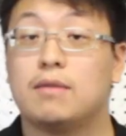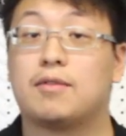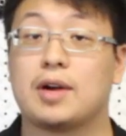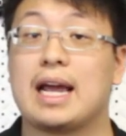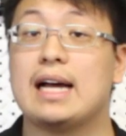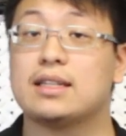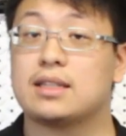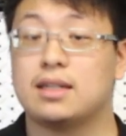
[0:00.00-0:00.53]

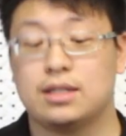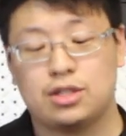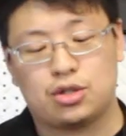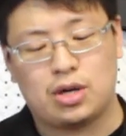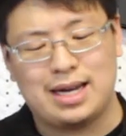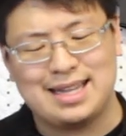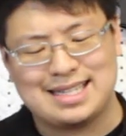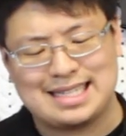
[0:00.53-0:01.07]
For gas guns,
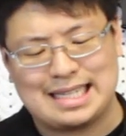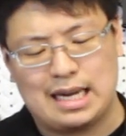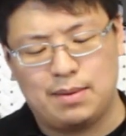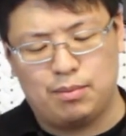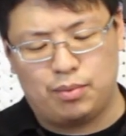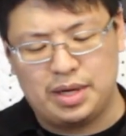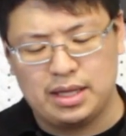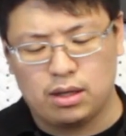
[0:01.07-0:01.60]
try the
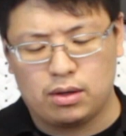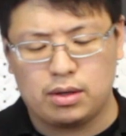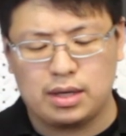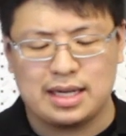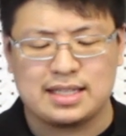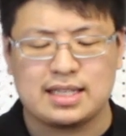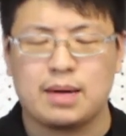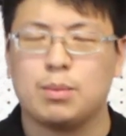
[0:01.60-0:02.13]
same
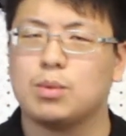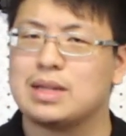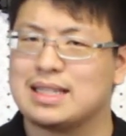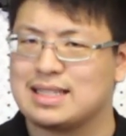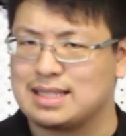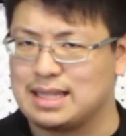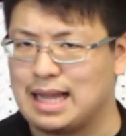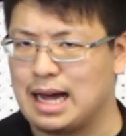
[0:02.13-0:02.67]
reload except with
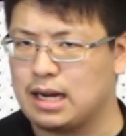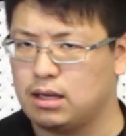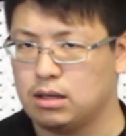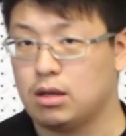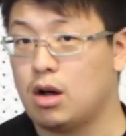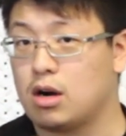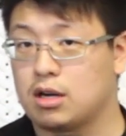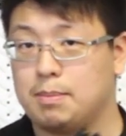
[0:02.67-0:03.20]
the slide
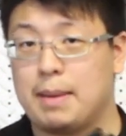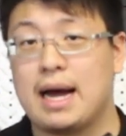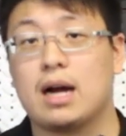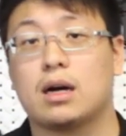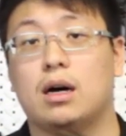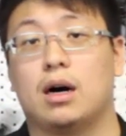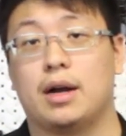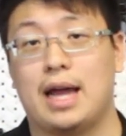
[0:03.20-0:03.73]
locked
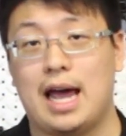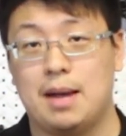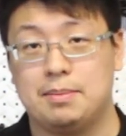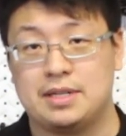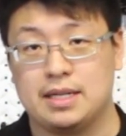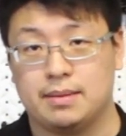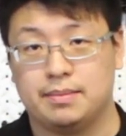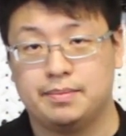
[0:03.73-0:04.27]
back on
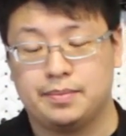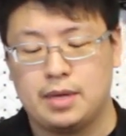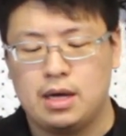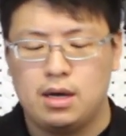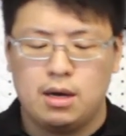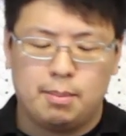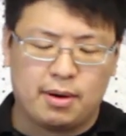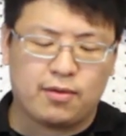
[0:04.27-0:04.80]
empty.
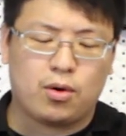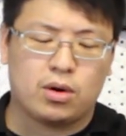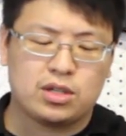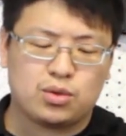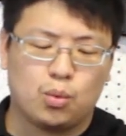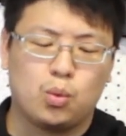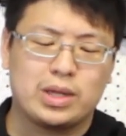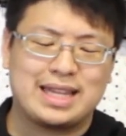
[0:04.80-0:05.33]
But of
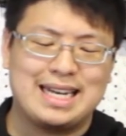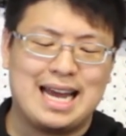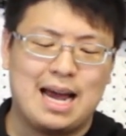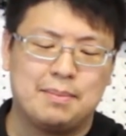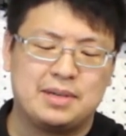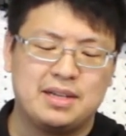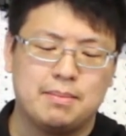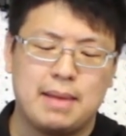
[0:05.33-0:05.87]
course, with an
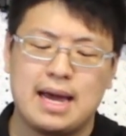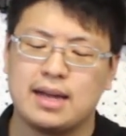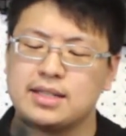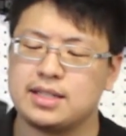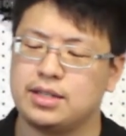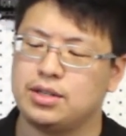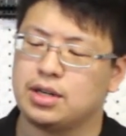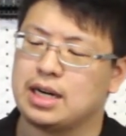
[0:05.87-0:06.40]
empty
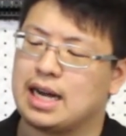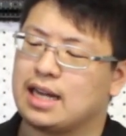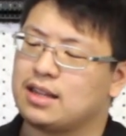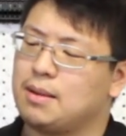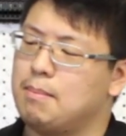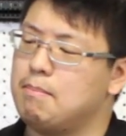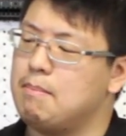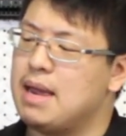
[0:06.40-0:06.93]
magazine, you're gonna have
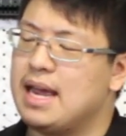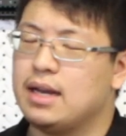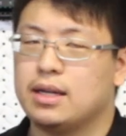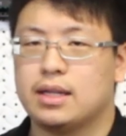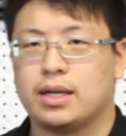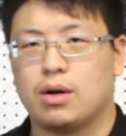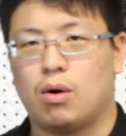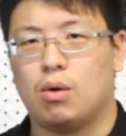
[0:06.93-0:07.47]
to
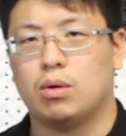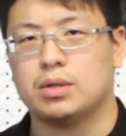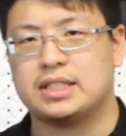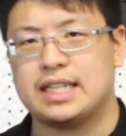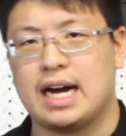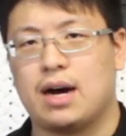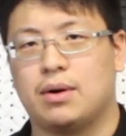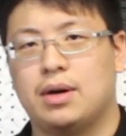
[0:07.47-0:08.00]
manually
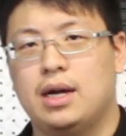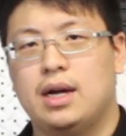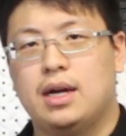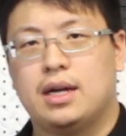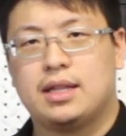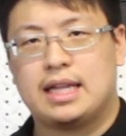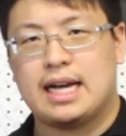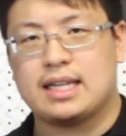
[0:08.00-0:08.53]
hold down
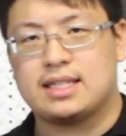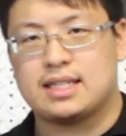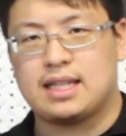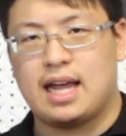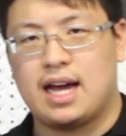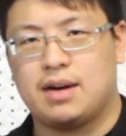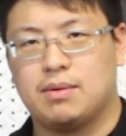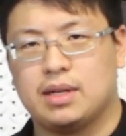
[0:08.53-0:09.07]
that
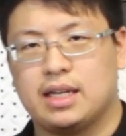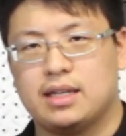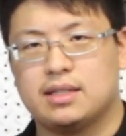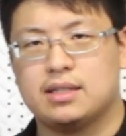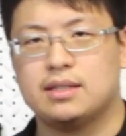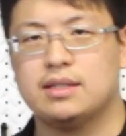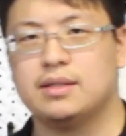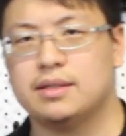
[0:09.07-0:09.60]
slide release.